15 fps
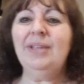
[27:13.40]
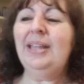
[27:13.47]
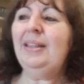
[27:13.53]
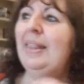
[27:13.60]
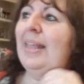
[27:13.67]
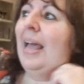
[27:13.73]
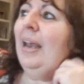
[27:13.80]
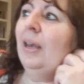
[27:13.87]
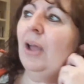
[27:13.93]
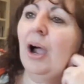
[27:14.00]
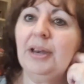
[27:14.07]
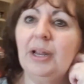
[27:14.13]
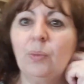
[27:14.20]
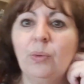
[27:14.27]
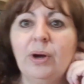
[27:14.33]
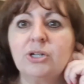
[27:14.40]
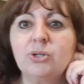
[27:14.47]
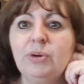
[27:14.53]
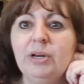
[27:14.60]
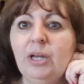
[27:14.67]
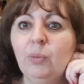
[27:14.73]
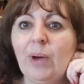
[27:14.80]
that lighting worked
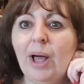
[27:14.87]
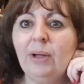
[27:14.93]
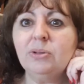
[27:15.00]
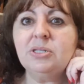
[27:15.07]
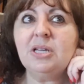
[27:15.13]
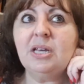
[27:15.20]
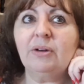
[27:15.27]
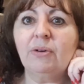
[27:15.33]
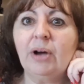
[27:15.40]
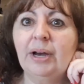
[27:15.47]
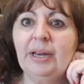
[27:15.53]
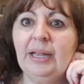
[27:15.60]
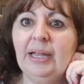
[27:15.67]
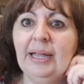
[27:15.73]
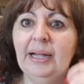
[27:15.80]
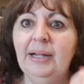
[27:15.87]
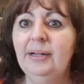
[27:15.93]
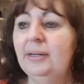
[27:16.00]
really well, sitting right here.